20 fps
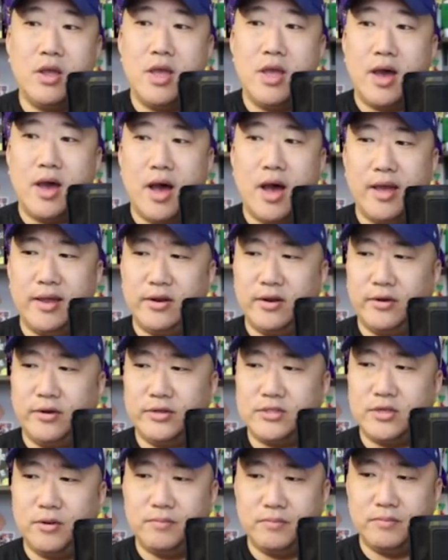Uh, and
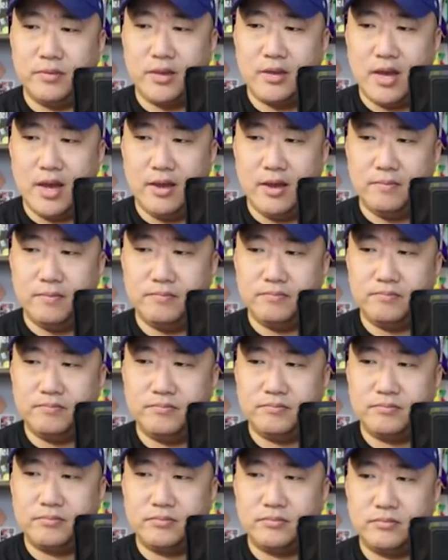also, um,
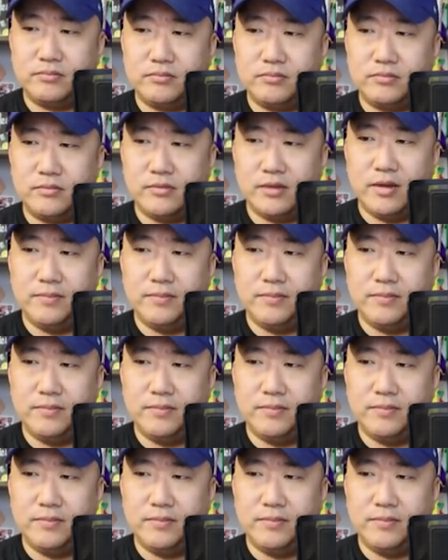I